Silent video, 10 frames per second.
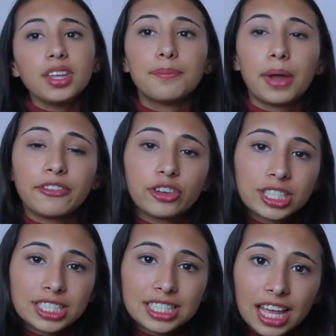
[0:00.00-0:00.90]
My
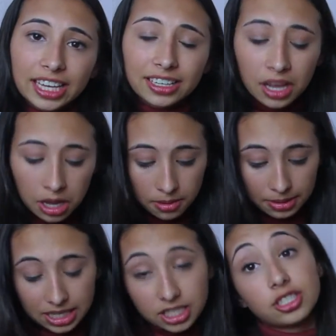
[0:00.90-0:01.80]
voice is like
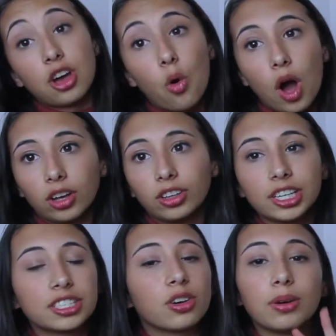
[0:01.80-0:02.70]
being so
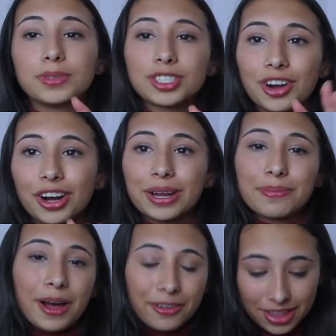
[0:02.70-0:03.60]
ugly, so I'm sorry
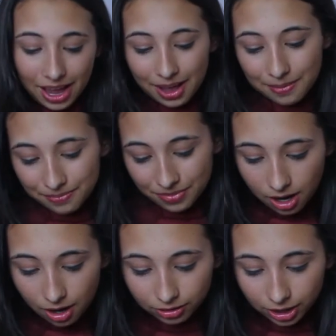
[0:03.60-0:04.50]
about that.
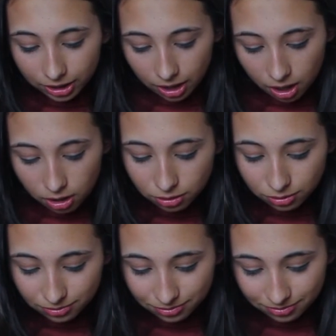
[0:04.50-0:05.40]
Oh, look.
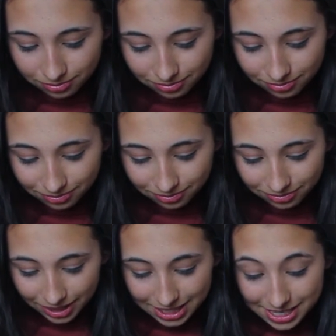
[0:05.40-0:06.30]
Oh.
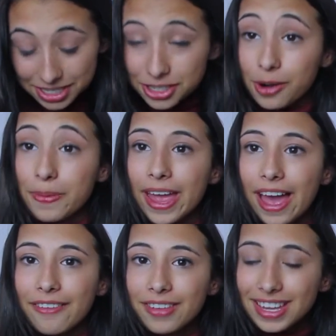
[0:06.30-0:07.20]
Is this
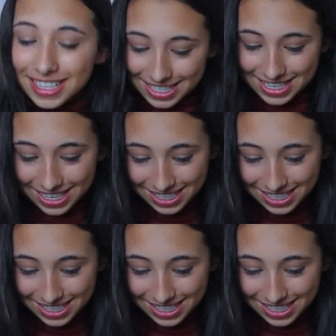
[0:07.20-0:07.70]
Sharpay Evans?